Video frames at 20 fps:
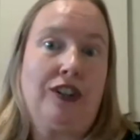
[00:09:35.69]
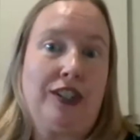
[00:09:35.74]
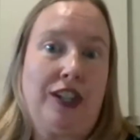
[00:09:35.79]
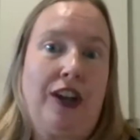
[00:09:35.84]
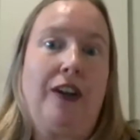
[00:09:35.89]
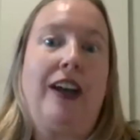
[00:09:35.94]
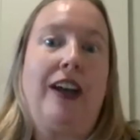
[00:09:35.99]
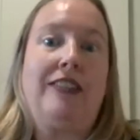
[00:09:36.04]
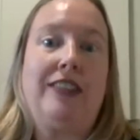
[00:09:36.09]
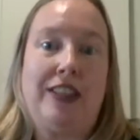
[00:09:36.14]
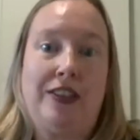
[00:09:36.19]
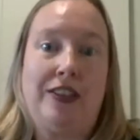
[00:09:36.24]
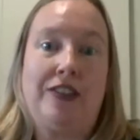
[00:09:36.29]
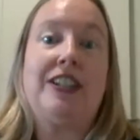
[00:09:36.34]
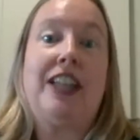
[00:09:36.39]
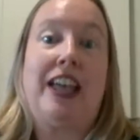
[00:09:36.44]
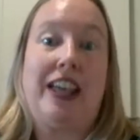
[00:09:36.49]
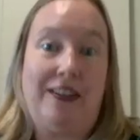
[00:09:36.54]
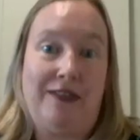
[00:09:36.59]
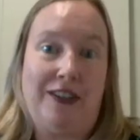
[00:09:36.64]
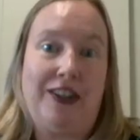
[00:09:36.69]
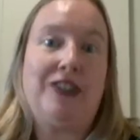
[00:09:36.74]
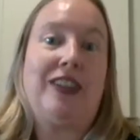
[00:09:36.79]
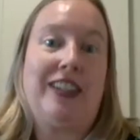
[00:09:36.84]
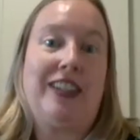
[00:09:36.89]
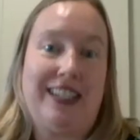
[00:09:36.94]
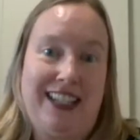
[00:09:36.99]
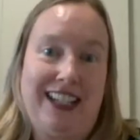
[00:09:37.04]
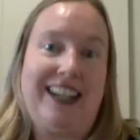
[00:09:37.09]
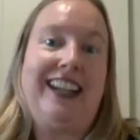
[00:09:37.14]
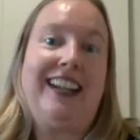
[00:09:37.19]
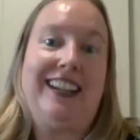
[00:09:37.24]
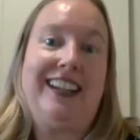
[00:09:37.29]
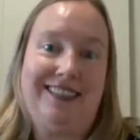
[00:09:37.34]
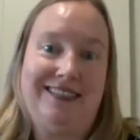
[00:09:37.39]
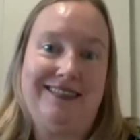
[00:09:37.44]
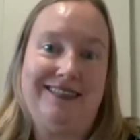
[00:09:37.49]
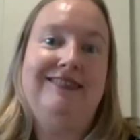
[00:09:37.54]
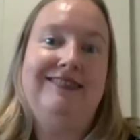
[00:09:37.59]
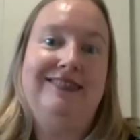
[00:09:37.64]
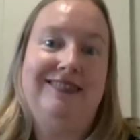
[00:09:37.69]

So I think there's a lot of interest in it.